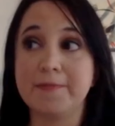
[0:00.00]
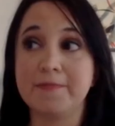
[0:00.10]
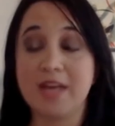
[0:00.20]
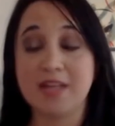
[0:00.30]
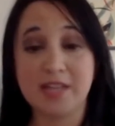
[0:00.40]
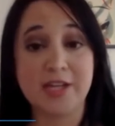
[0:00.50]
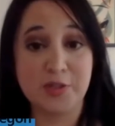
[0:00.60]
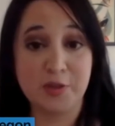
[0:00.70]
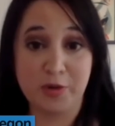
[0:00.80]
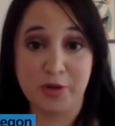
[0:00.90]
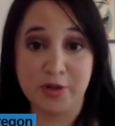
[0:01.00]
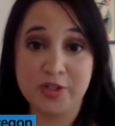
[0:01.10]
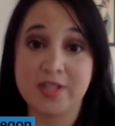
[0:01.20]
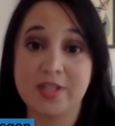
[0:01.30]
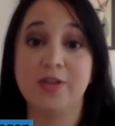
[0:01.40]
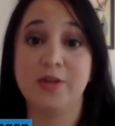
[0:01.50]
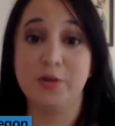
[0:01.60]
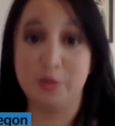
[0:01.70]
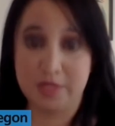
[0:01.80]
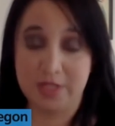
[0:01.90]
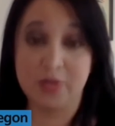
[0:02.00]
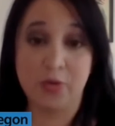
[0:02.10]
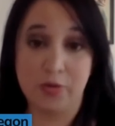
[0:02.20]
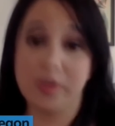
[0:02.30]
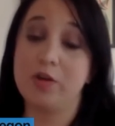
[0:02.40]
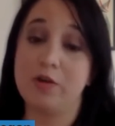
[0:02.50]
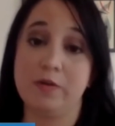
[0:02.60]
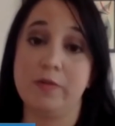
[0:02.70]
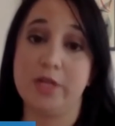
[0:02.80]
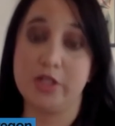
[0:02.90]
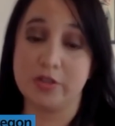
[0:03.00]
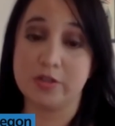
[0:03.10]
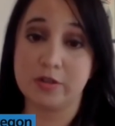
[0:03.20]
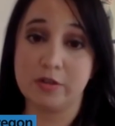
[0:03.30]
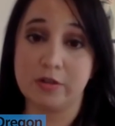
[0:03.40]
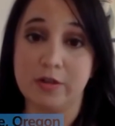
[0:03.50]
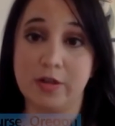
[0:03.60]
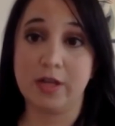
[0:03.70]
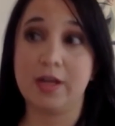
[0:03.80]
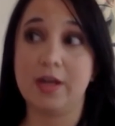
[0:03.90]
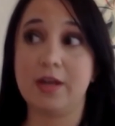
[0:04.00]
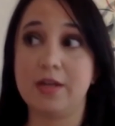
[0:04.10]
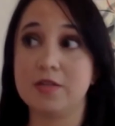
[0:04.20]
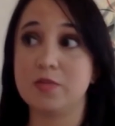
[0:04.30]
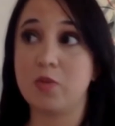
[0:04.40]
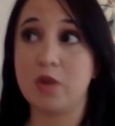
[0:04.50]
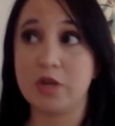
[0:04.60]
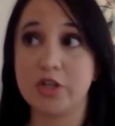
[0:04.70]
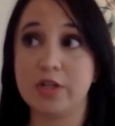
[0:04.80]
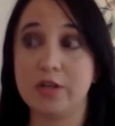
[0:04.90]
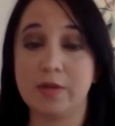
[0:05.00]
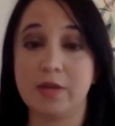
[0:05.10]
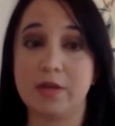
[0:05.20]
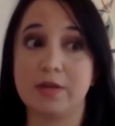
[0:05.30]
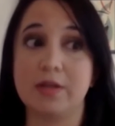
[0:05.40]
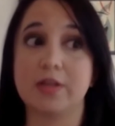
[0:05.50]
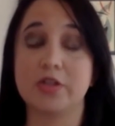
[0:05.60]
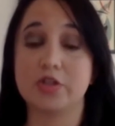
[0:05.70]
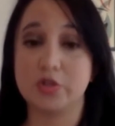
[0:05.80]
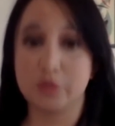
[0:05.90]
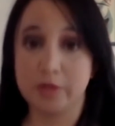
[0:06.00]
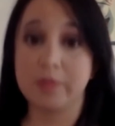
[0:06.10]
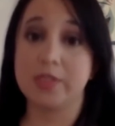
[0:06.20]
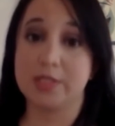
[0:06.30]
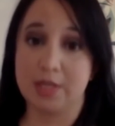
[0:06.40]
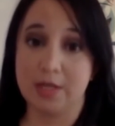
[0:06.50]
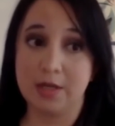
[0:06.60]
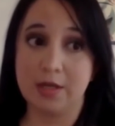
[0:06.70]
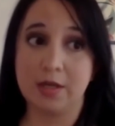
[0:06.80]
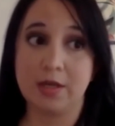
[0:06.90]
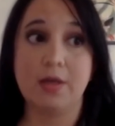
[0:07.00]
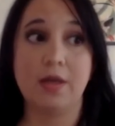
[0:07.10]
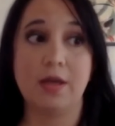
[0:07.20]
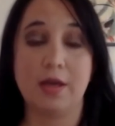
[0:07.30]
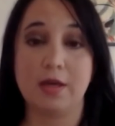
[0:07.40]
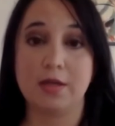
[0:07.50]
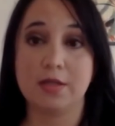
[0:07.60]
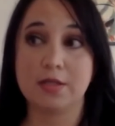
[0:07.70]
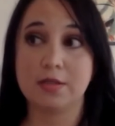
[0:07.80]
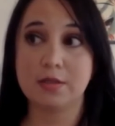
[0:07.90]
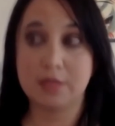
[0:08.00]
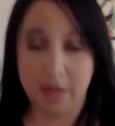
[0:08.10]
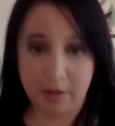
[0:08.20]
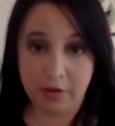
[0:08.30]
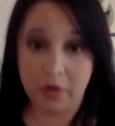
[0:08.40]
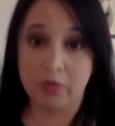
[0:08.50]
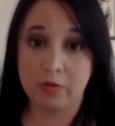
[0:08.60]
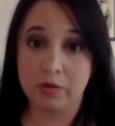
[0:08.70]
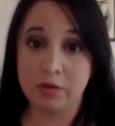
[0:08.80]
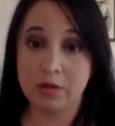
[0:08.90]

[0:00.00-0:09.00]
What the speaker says: As an ICU nurse who sees only COVID patients currently and is watching them get extremely sick and die alone